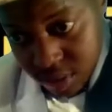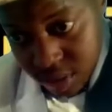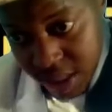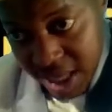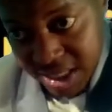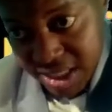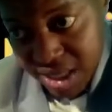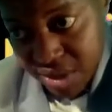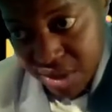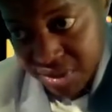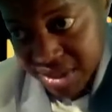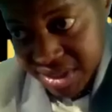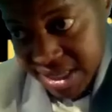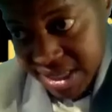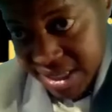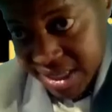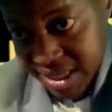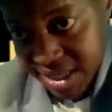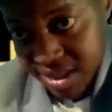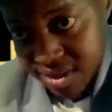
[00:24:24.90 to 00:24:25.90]
and now
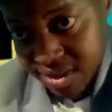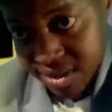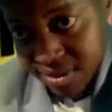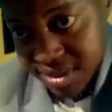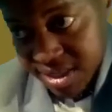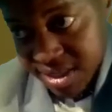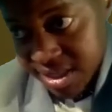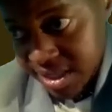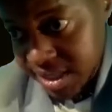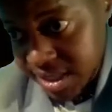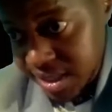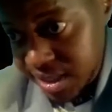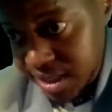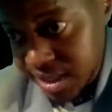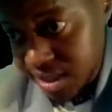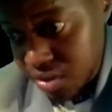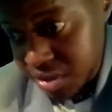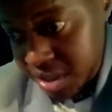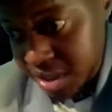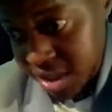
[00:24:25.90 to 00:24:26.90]
link.
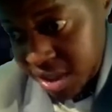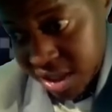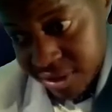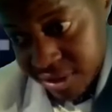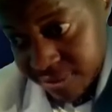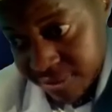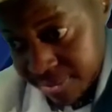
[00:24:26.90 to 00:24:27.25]
Okay.